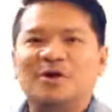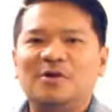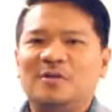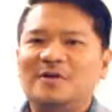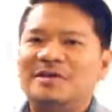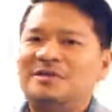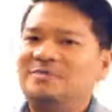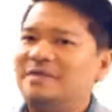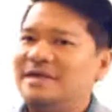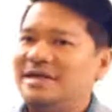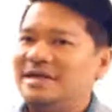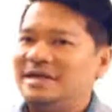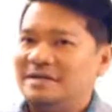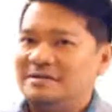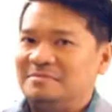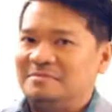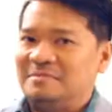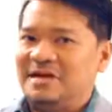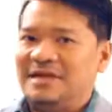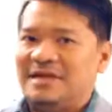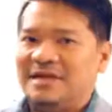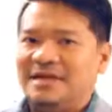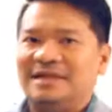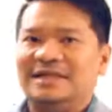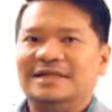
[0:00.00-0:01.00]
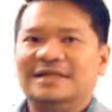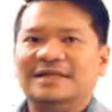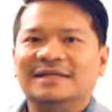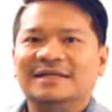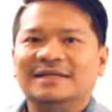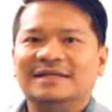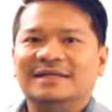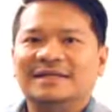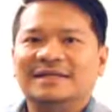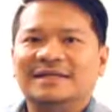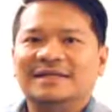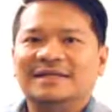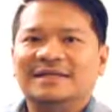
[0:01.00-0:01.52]
will always make the money.
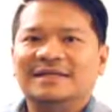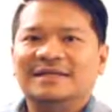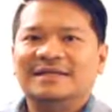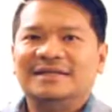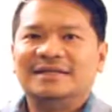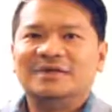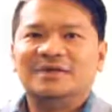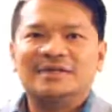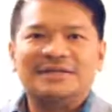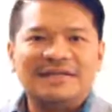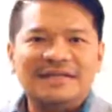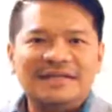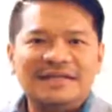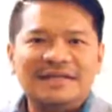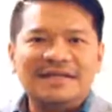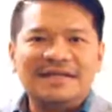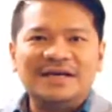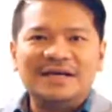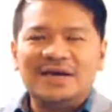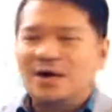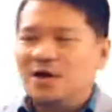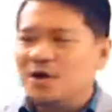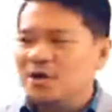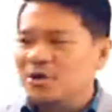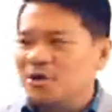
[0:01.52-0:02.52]
You see,